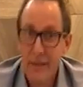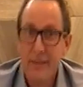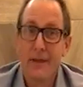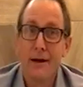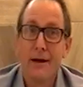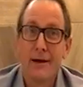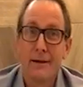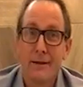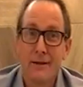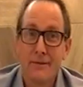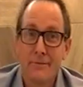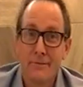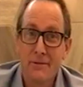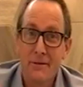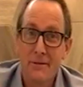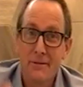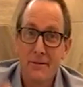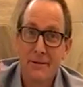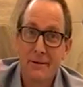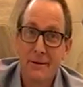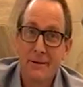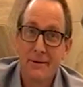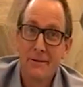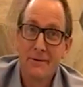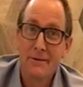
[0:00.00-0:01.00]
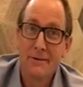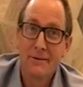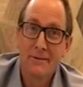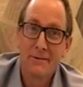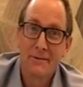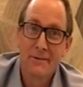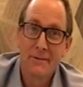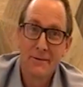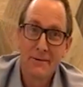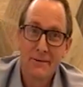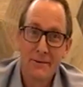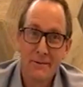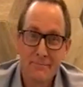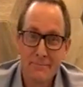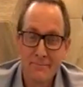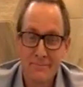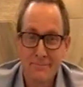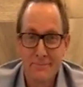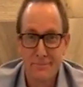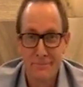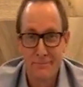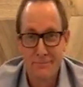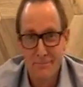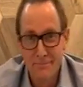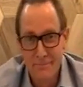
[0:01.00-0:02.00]
Thank you for the kudos, though,
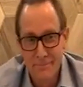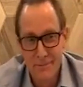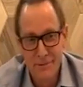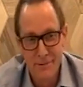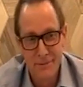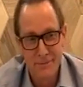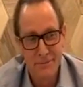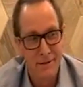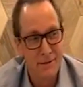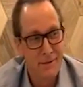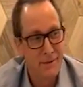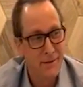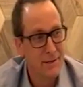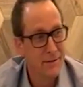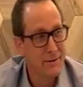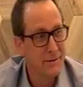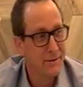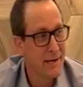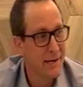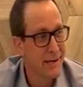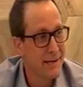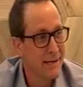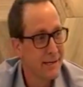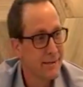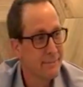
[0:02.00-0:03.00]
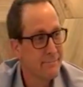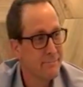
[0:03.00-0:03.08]
over in the UK.